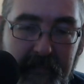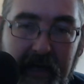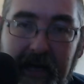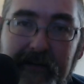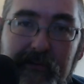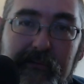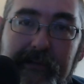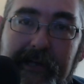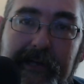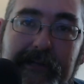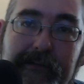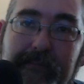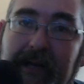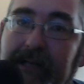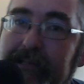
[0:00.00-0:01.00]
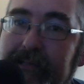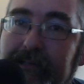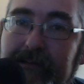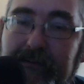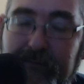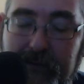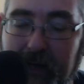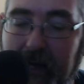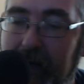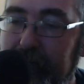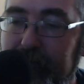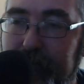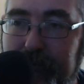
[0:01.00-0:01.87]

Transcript: I don't care about you. If you have a rude